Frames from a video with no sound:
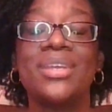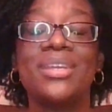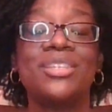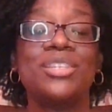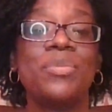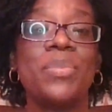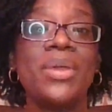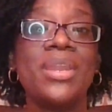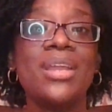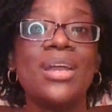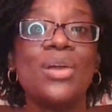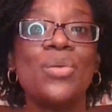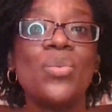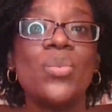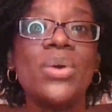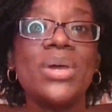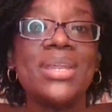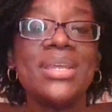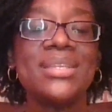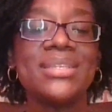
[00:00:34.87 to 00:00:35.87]
depending on
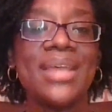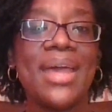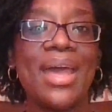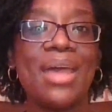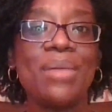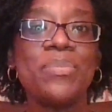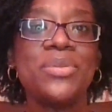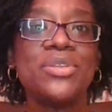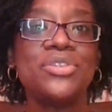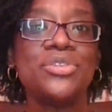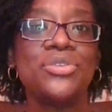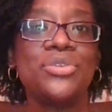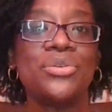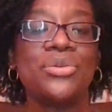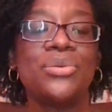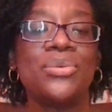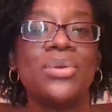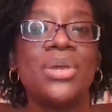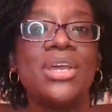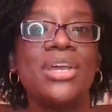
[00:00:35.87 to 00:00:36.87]
what has happened to
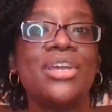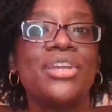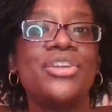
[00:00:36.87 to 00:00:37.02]
you,